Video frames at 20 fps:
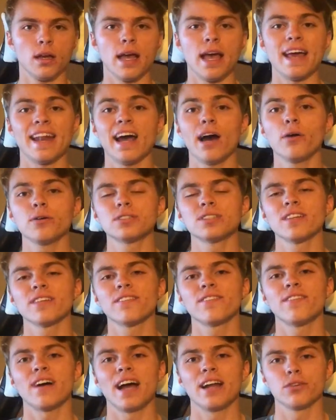And now onto the
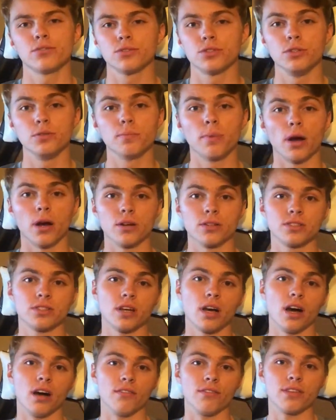final two parts
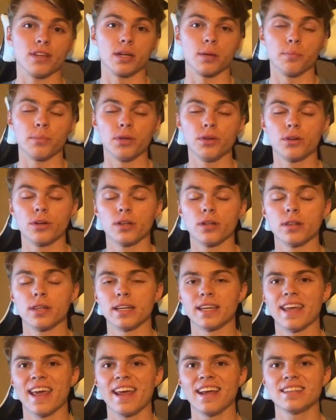of the computer, the
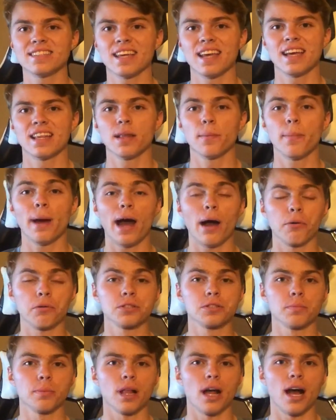case and the power
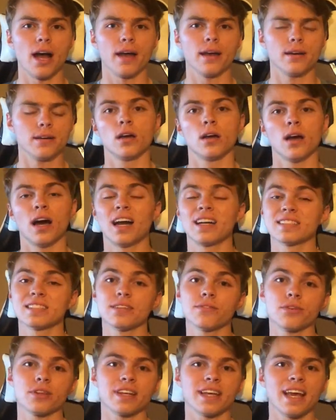supply. Honestly,
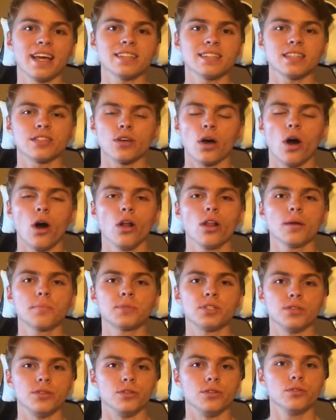for the case, it's all up
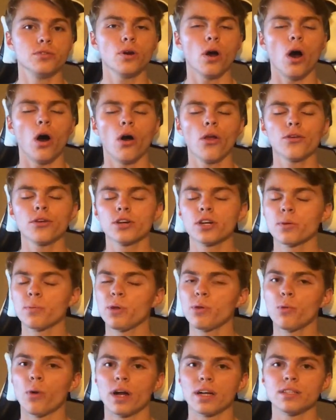to you. All you're going
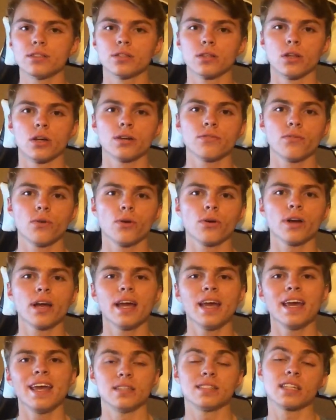to be wanting to look for
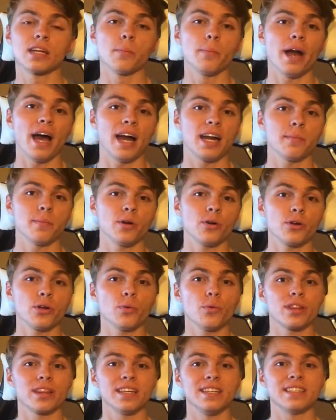is the compatibility
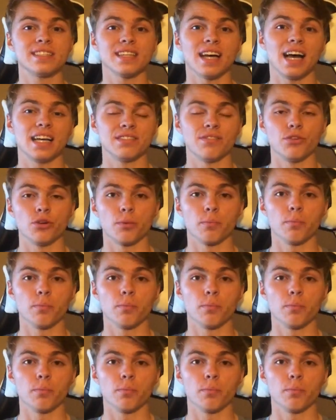with the size of your